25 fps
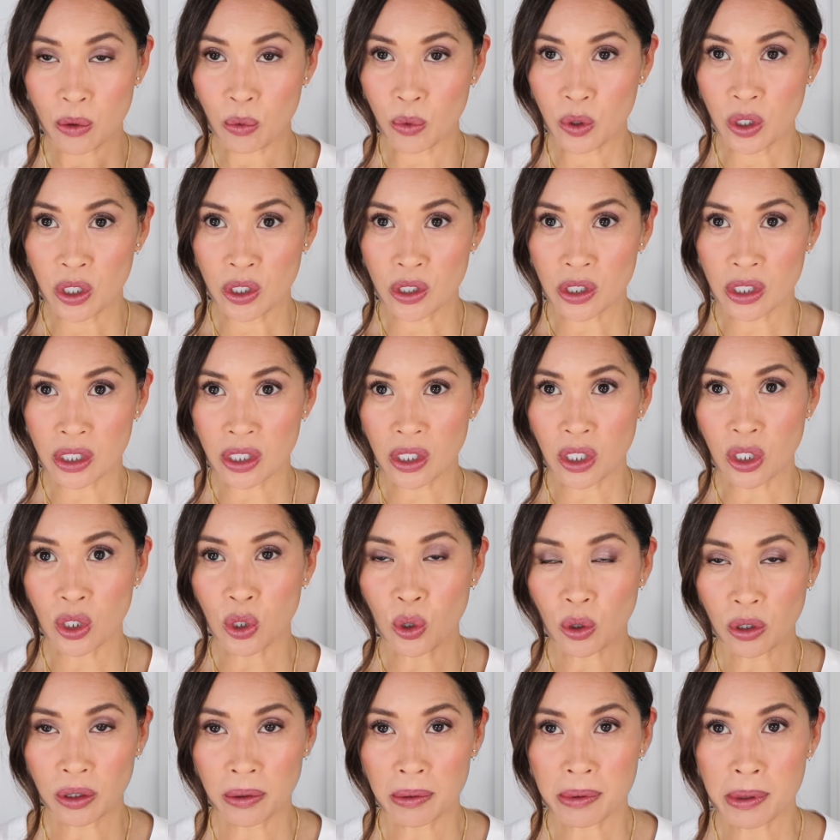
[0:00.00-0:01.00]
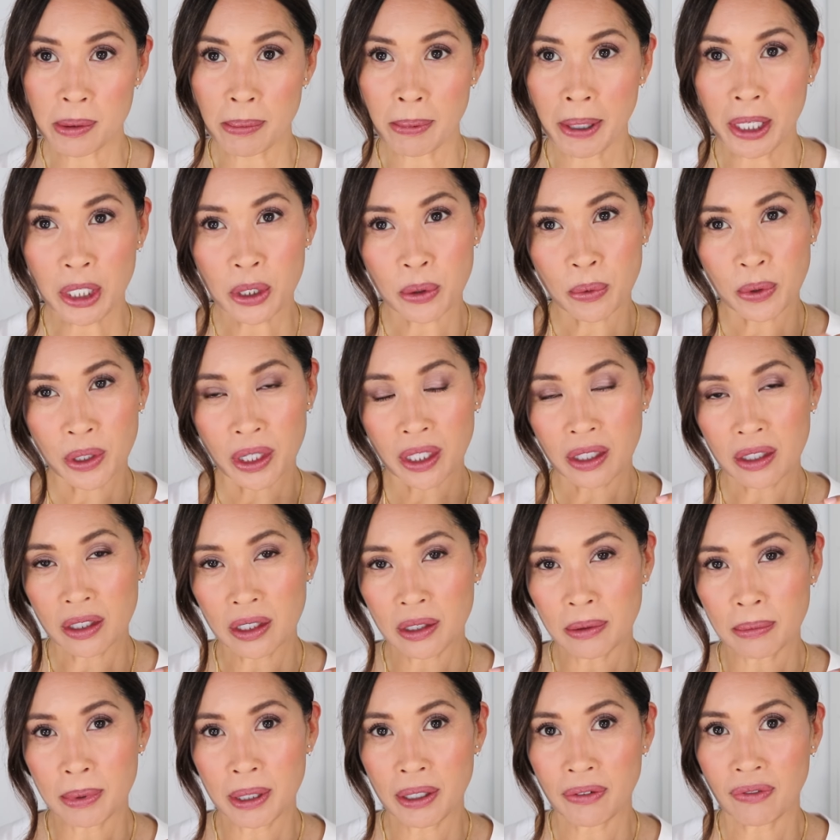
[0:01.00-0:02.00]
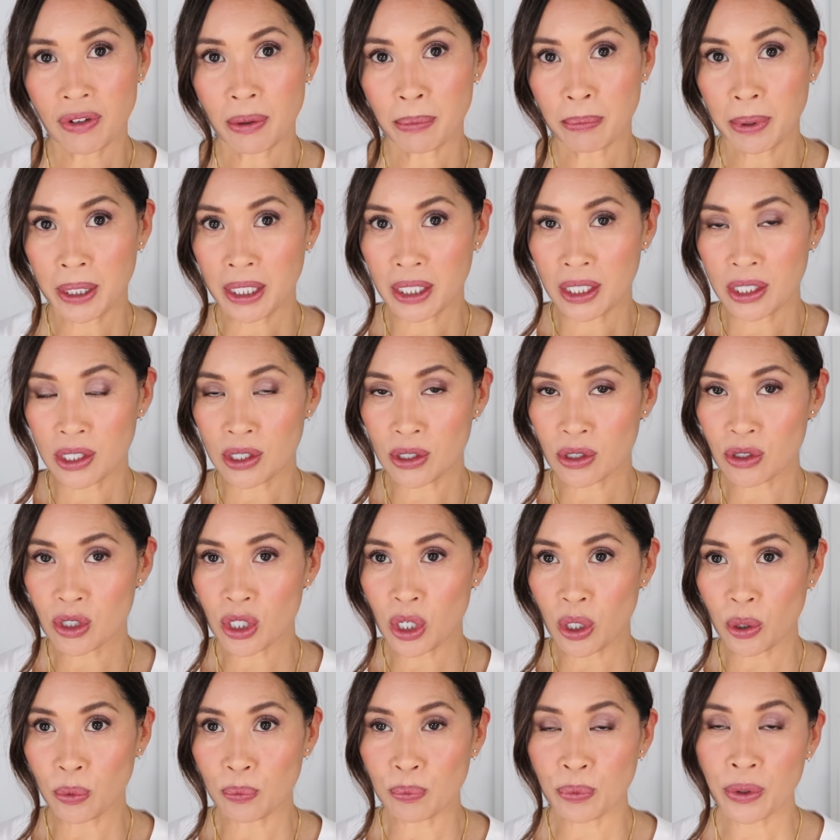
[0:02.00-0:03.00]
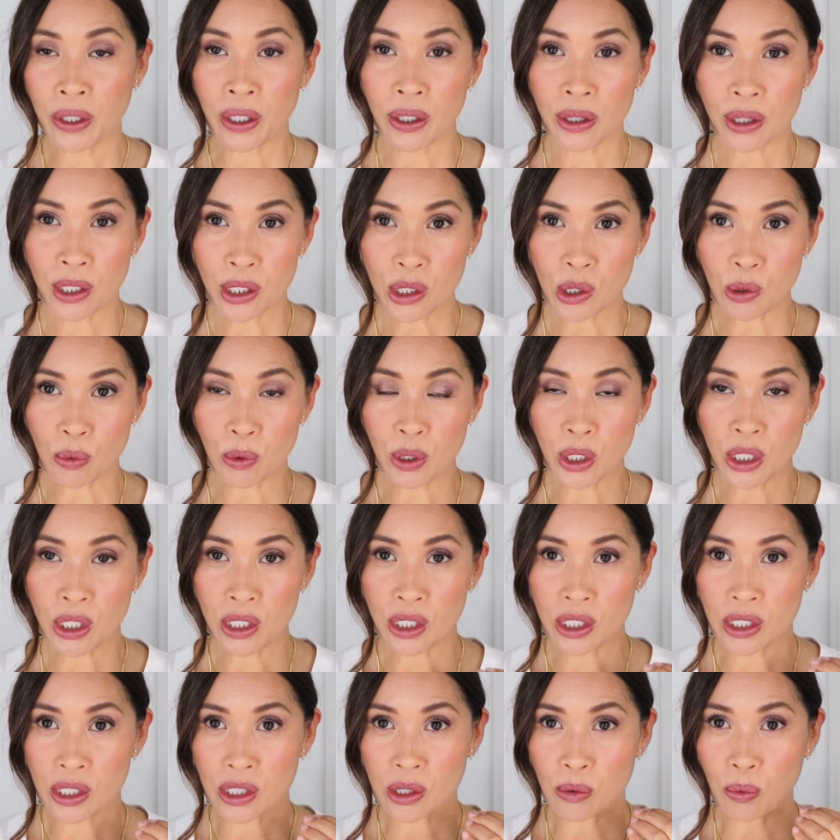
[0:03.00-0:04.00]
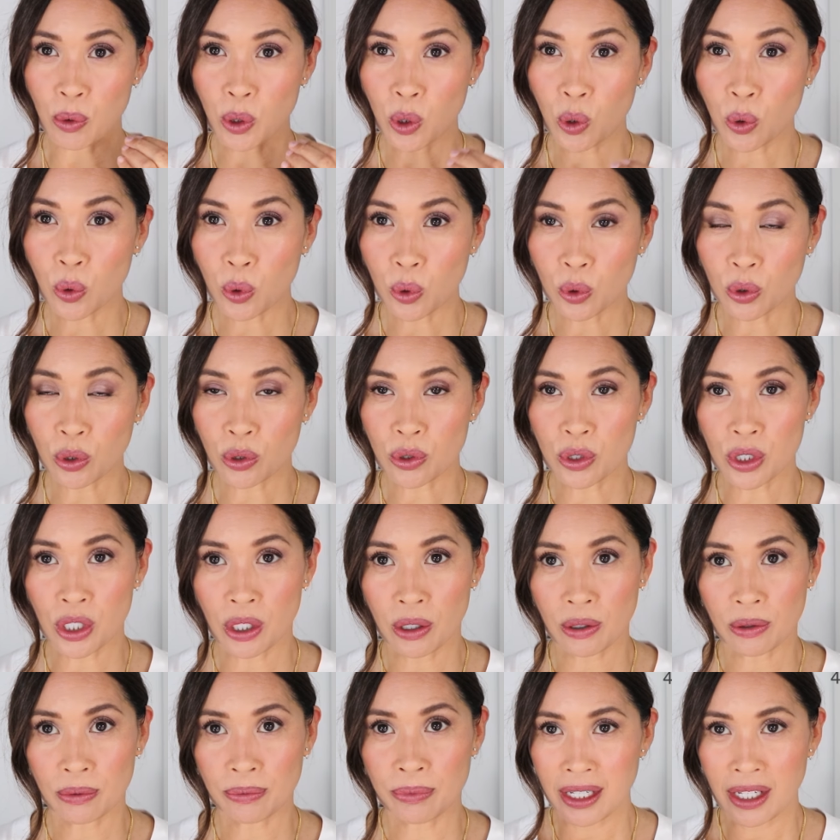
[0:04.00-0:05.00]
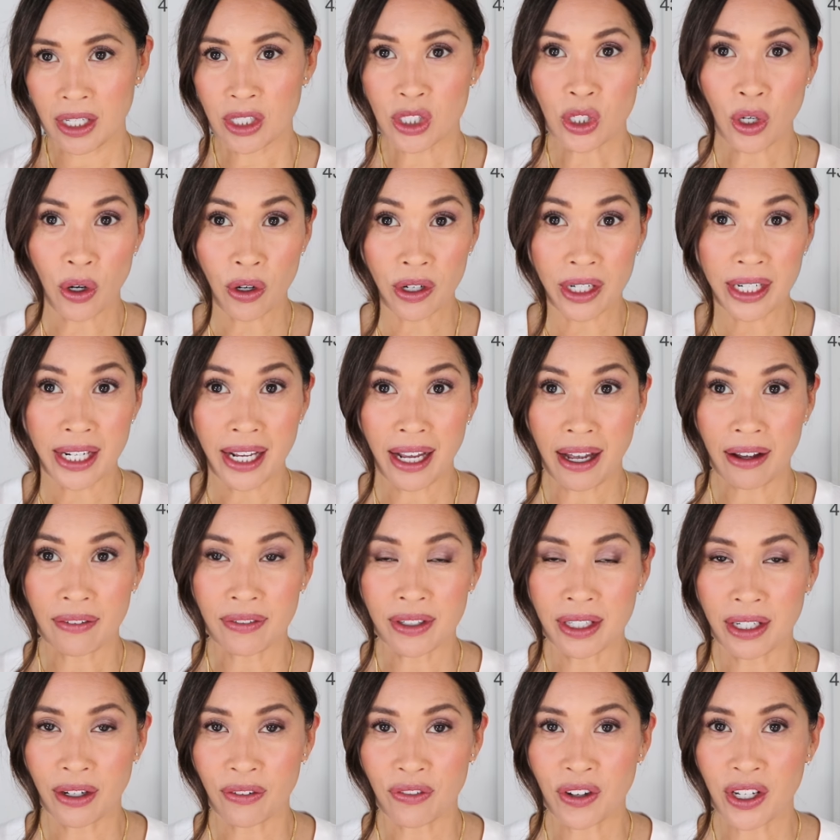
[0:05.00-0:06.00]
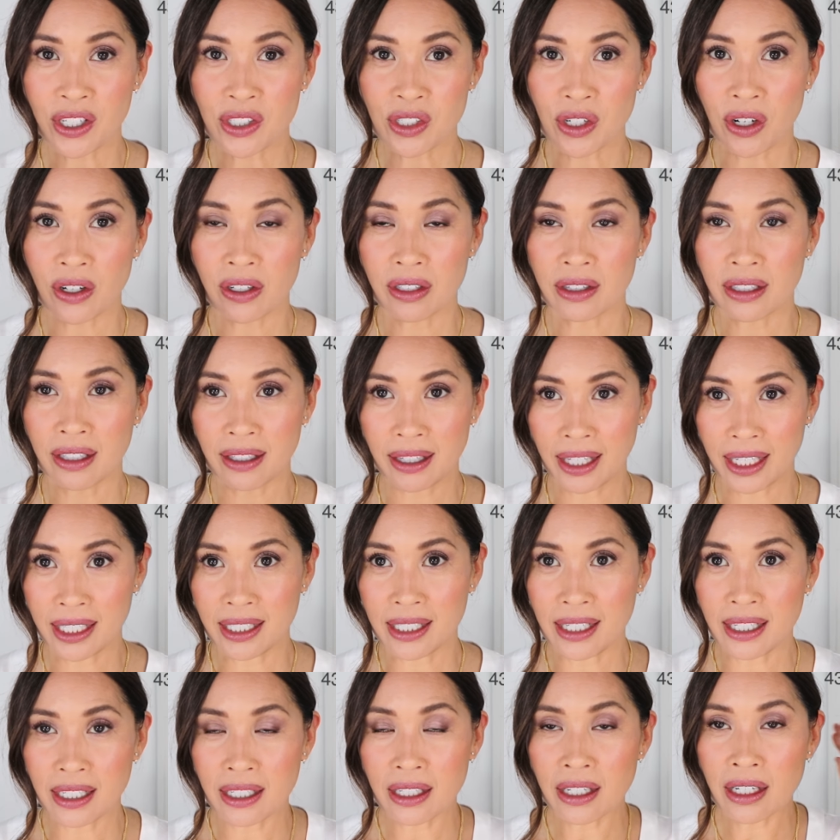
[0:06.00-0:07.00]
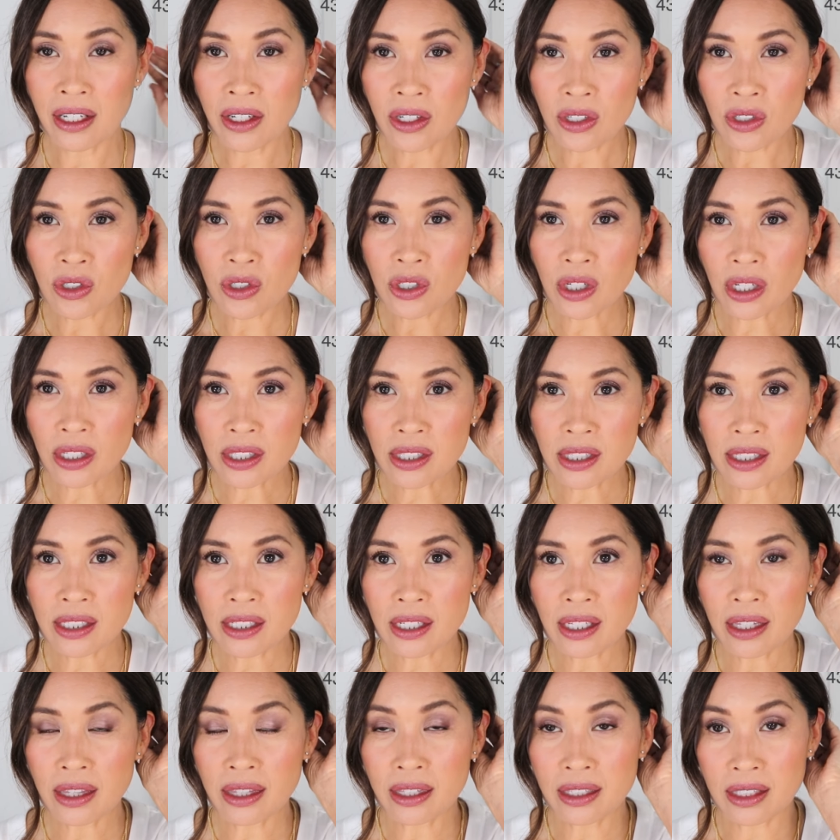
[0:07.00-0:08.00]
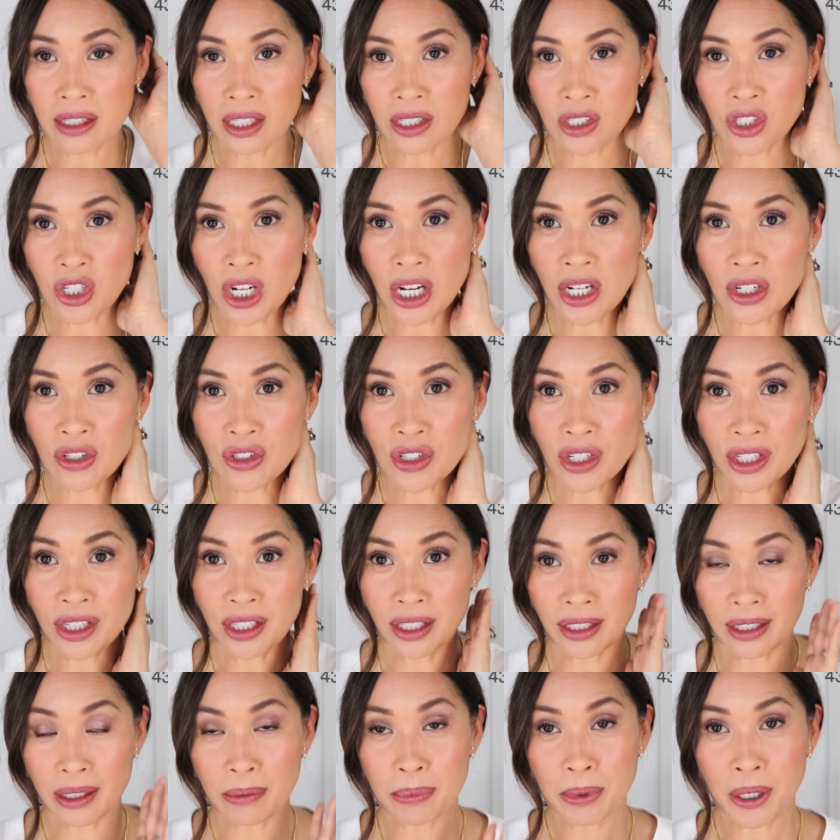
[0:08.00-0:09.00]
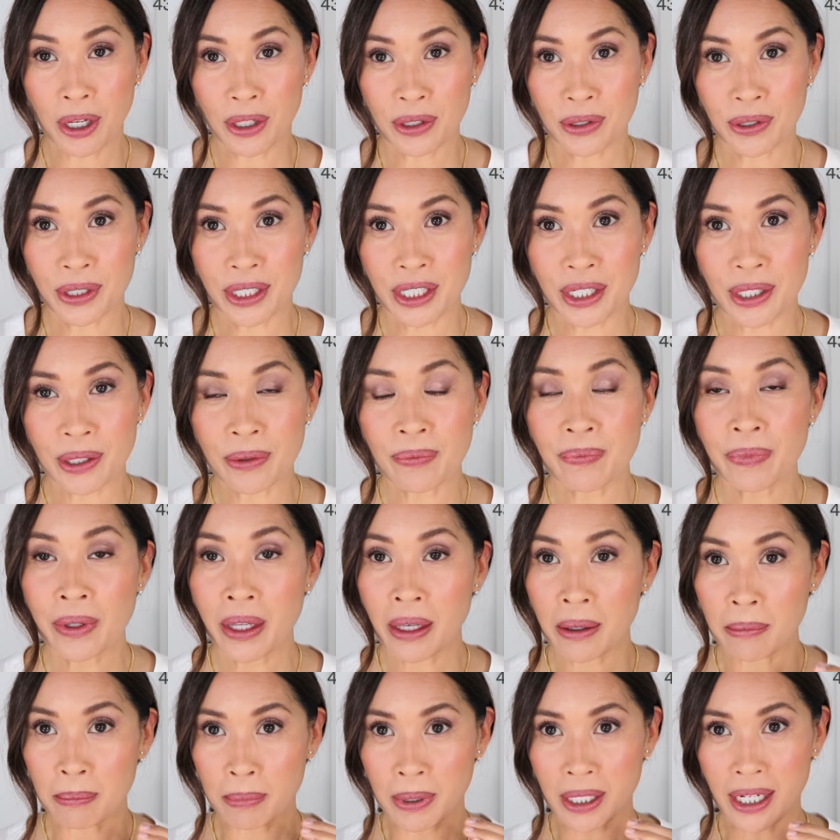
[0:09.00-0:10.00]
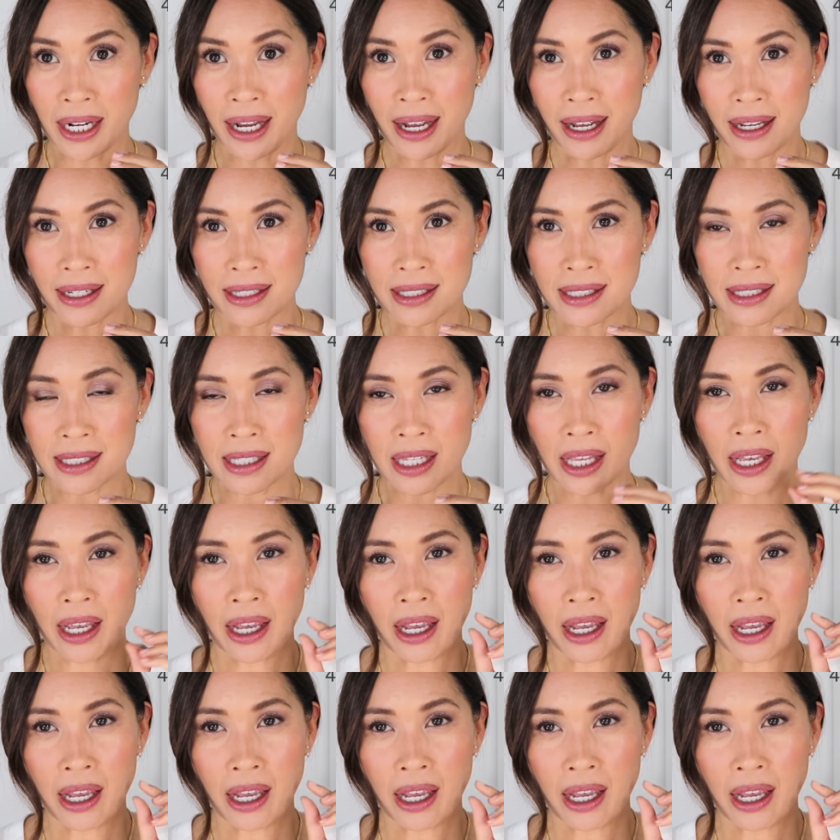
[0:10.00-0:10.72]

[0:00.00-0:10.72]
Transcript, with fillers: is Your Lips Better with a little bit of a pinkier tone. This one is with a cooler tone. It's already having an effect on the lighting, just the change in the lip color here, but it has